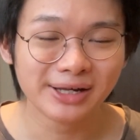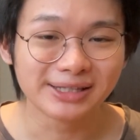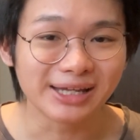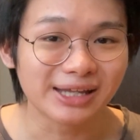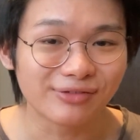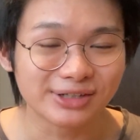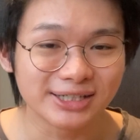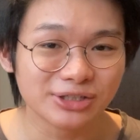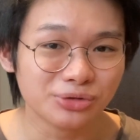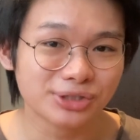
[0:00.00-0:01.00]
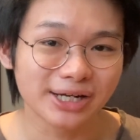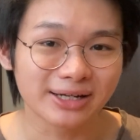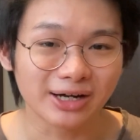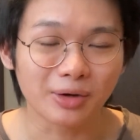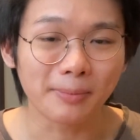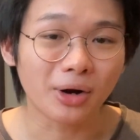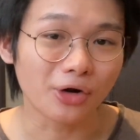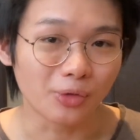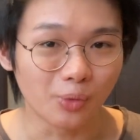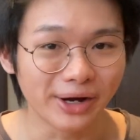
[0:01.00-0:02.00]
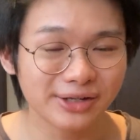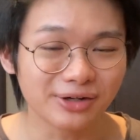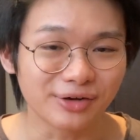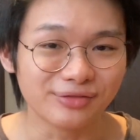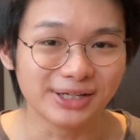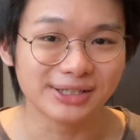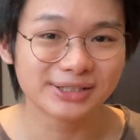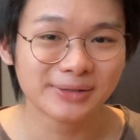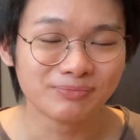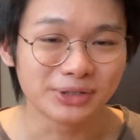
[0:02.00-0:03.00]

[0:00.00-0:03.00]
then definitely do check out part 1 of this